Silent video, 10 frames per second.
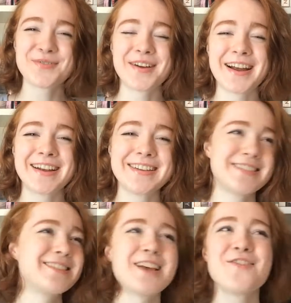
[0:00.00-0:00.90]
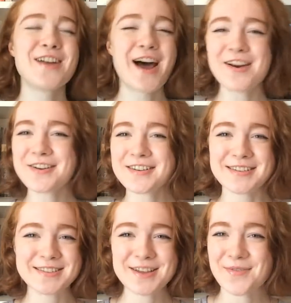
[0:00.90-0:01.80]
my 700
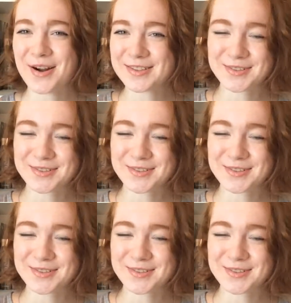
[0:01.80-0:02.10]
and some odd